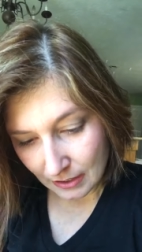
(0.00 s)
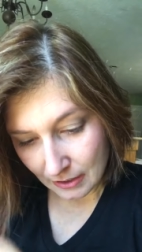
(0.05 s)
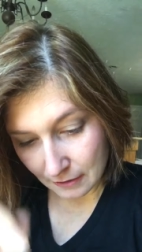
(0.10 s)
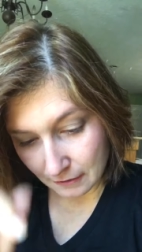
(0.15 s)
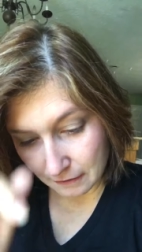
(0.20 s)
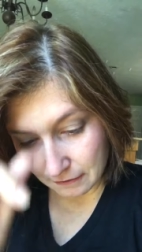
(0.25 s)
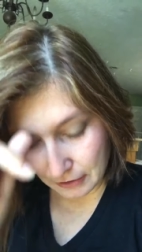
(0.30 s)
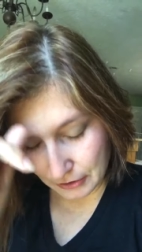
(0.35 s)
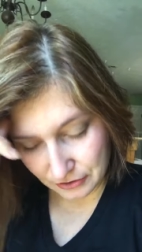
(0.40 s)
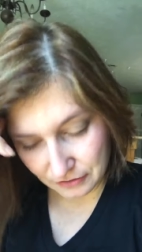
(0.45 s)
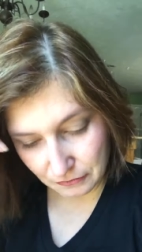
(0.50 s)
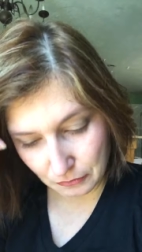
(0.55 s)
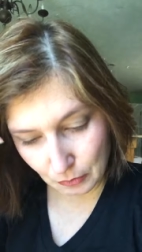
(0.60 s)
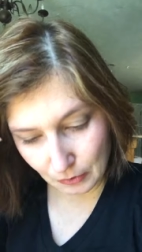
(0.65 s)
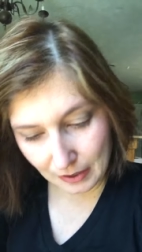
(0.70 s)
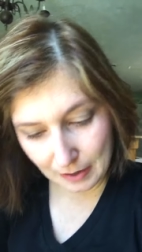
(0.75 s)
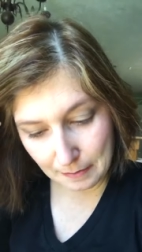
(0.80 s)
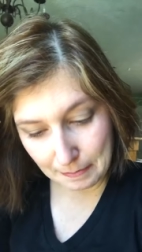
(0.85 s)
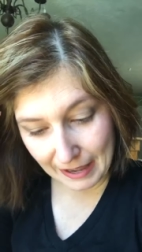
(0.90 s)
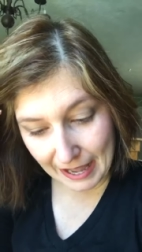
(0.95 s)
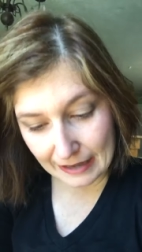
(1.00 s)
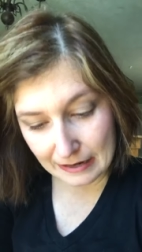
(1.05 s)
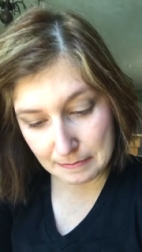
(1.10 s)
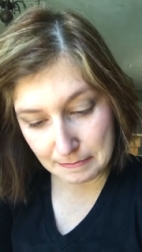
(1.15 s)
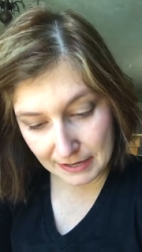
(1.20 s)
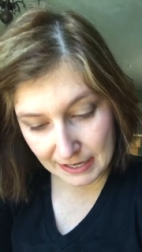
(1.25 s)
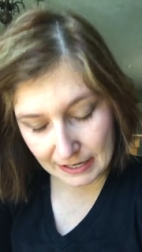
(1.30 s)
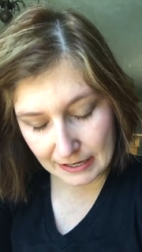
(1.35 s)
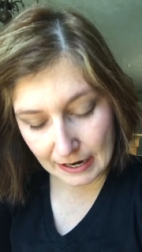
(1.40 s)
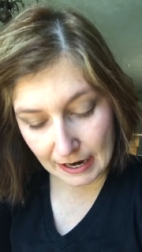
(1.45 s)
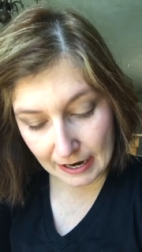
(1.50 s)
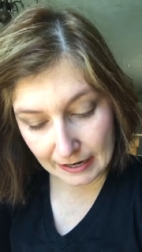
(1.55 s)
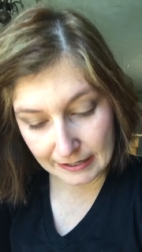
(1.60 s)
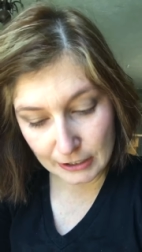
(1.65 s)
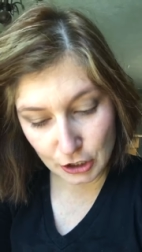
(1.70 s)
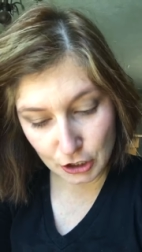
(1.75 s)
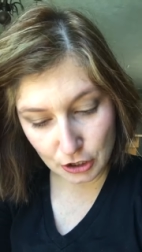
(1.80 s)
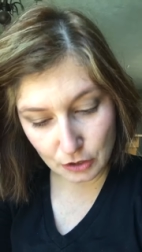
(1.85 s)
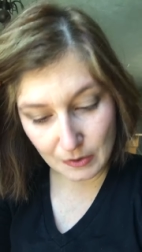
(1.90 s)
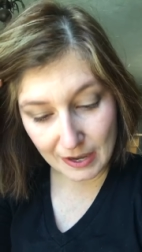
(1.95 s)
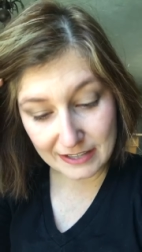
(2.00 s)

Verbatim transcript: verse 4 abide in me and i in you